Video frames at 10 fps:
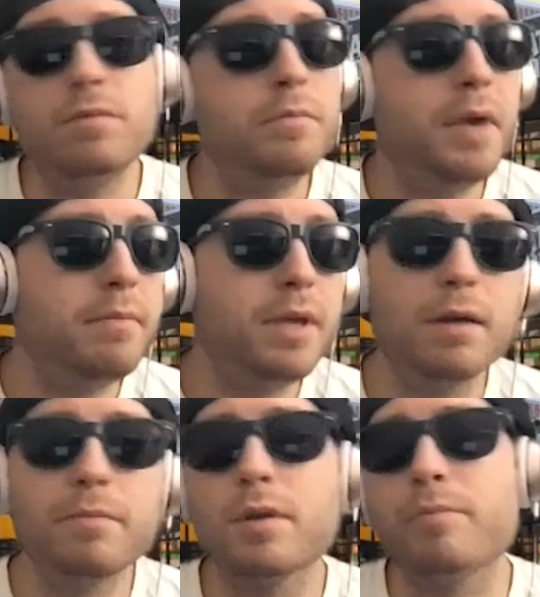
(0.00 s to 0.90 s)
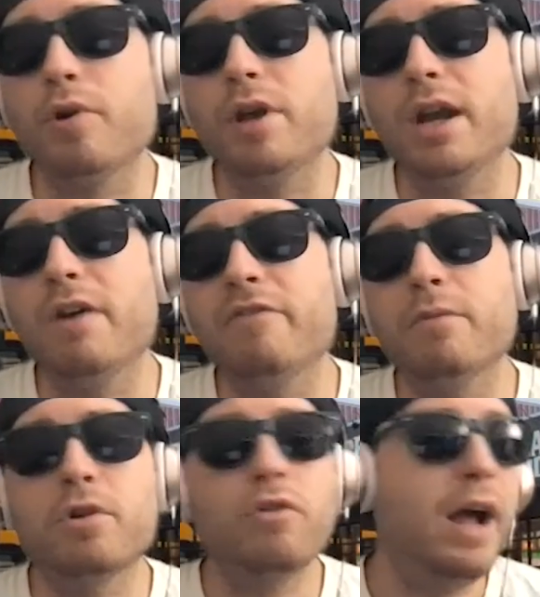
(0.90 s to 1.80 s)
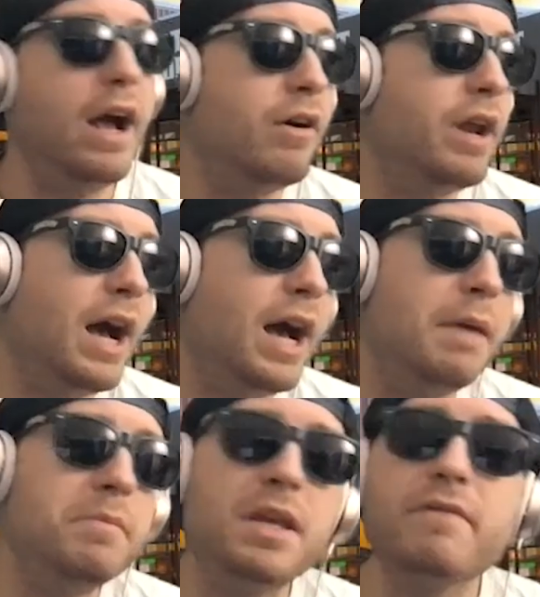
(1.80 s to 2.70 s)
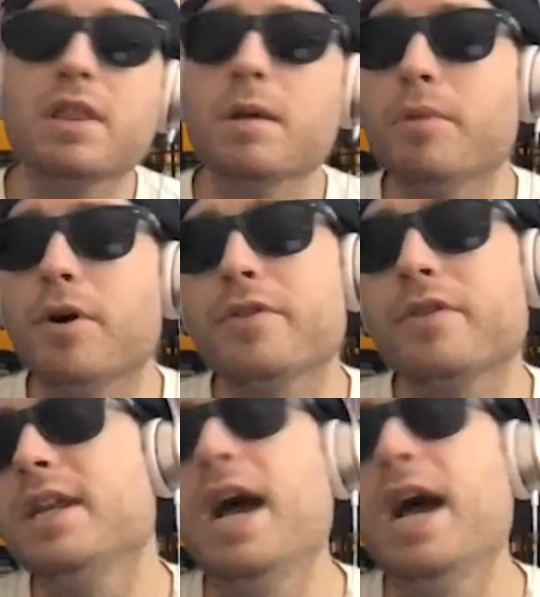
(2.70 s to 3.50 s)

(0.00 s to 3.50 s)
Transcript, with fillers: You may be able to point it out from a crowd. I'm giving them both